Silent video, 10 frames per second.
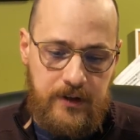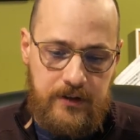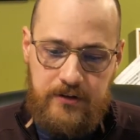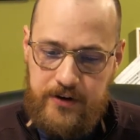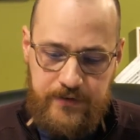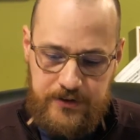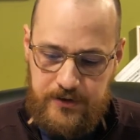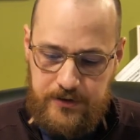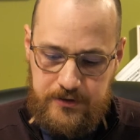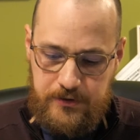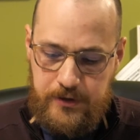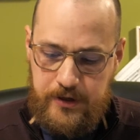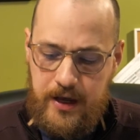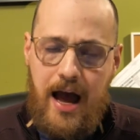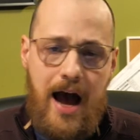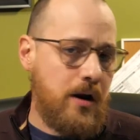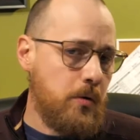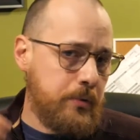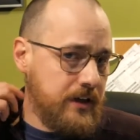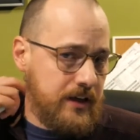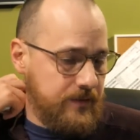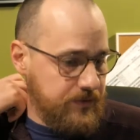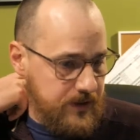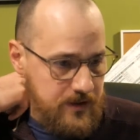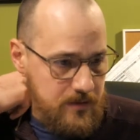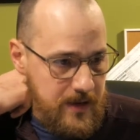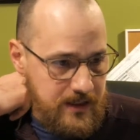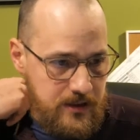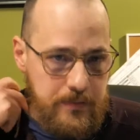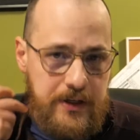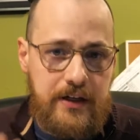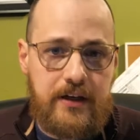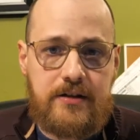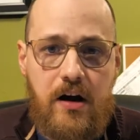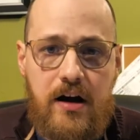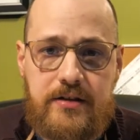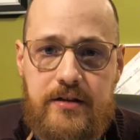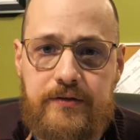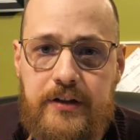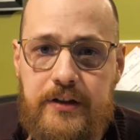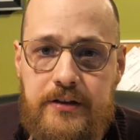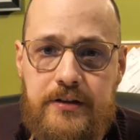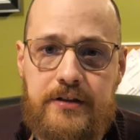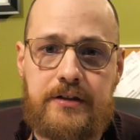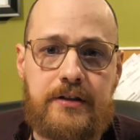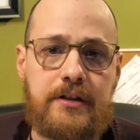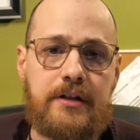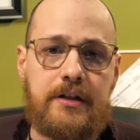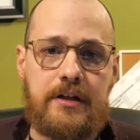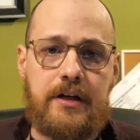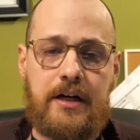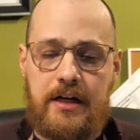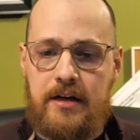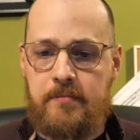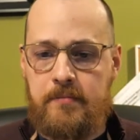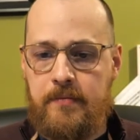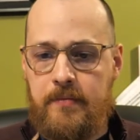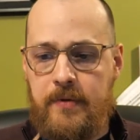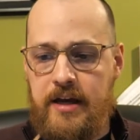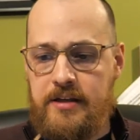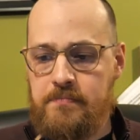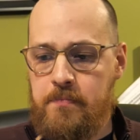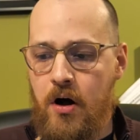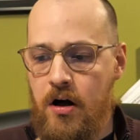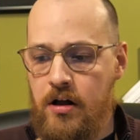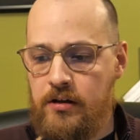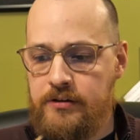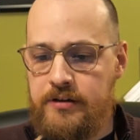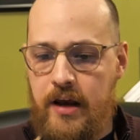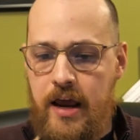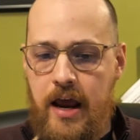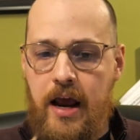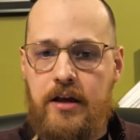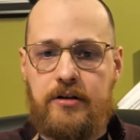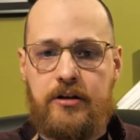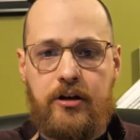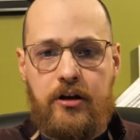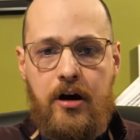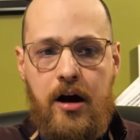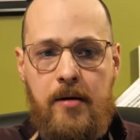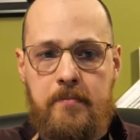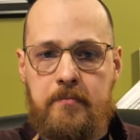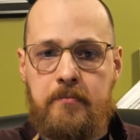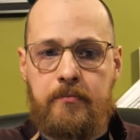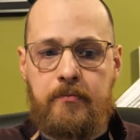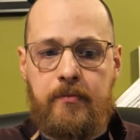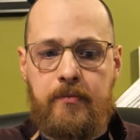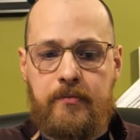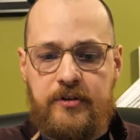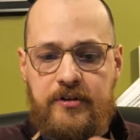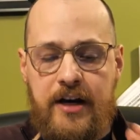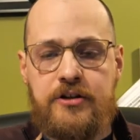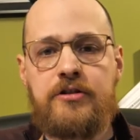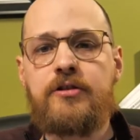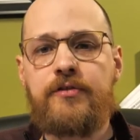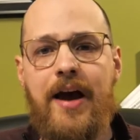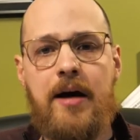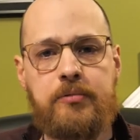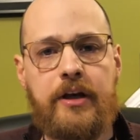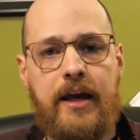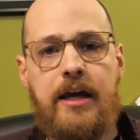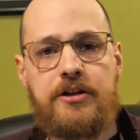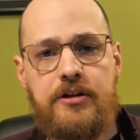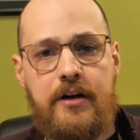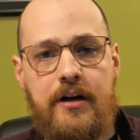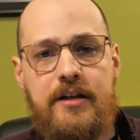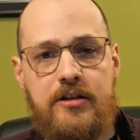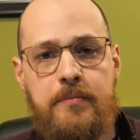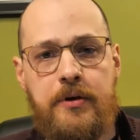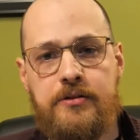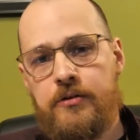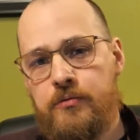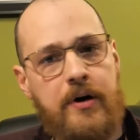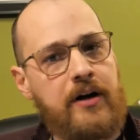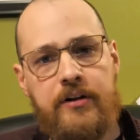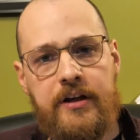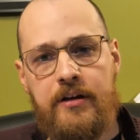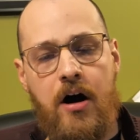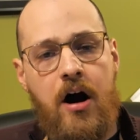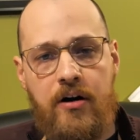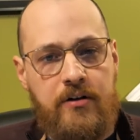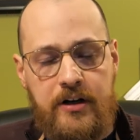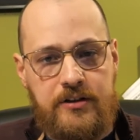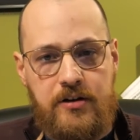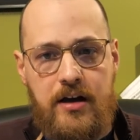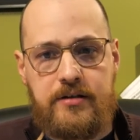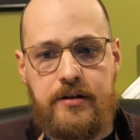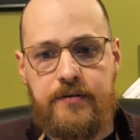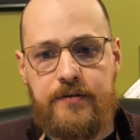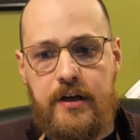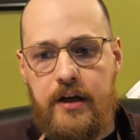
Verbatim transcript: None of us are excluded. I don't believe these are meant to be exhaustive lists, um, as Paul's um, sections of application in his epistles rarely are exhaustive.